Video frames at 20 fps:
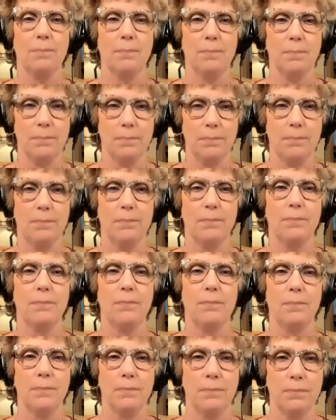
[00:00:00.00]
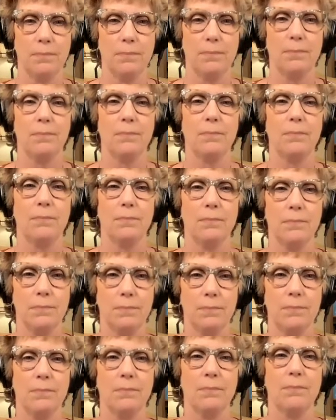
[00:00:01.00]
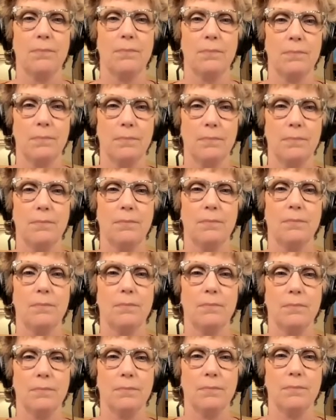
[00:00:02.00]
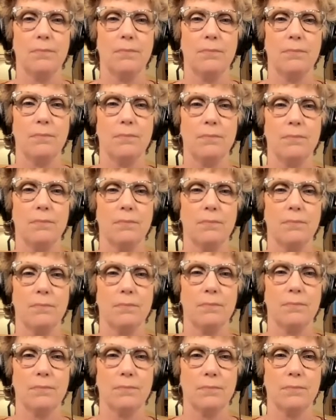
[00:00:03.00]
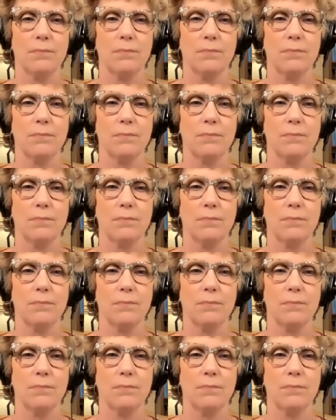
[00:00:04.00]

(not speaking)